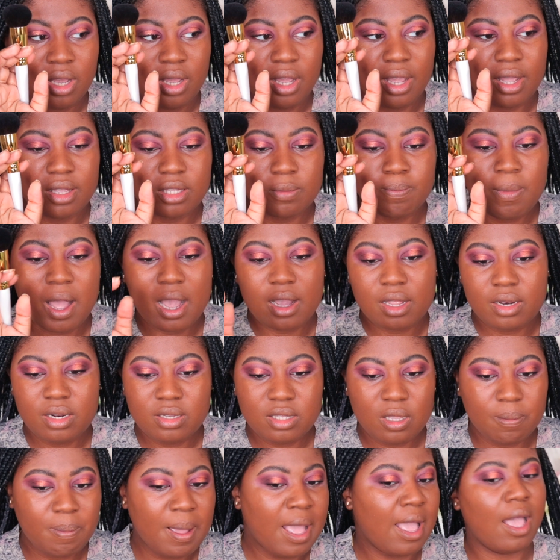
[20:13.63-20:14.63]
It's marketed as
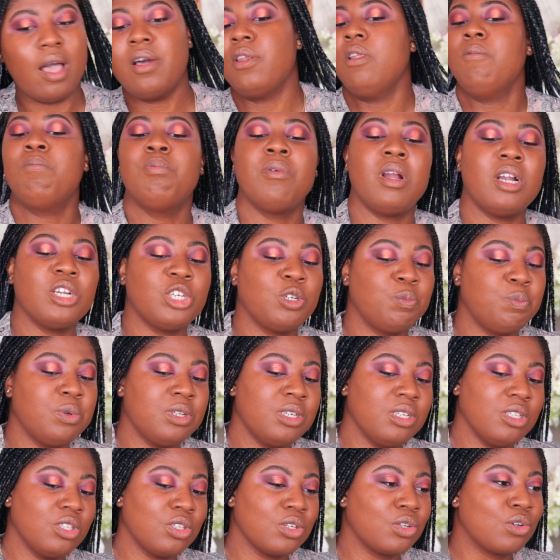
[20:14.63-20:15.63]
a powder brush, but
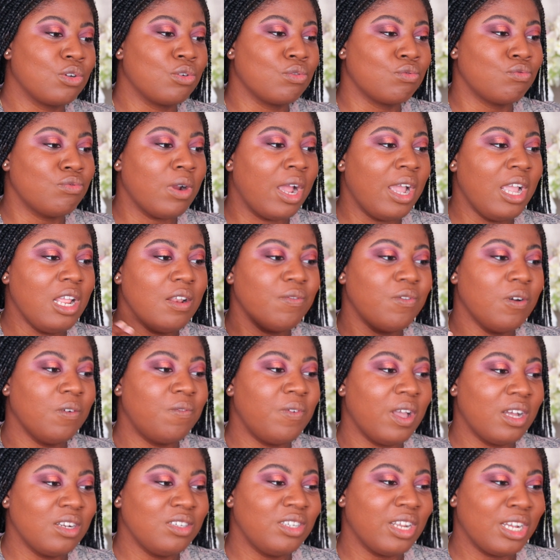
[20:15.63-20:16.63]
it's great for
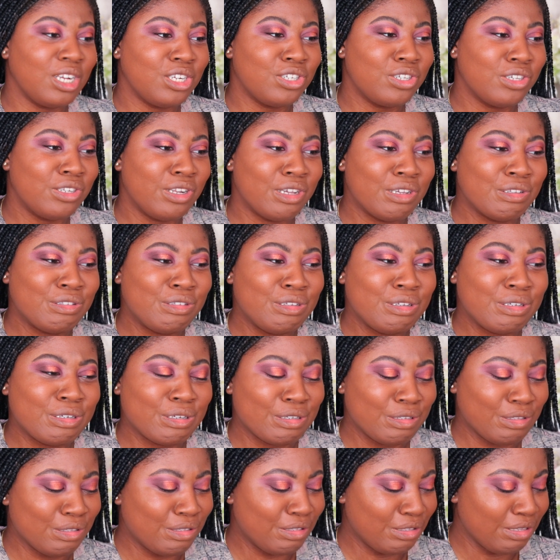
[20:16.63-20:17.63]
foundation, as you
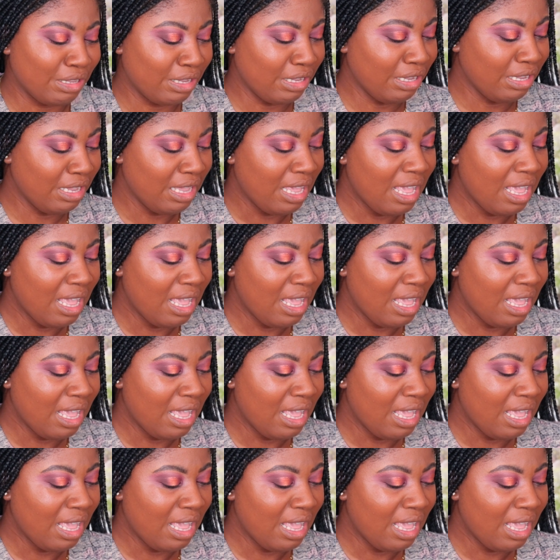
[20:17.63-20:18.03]
can see.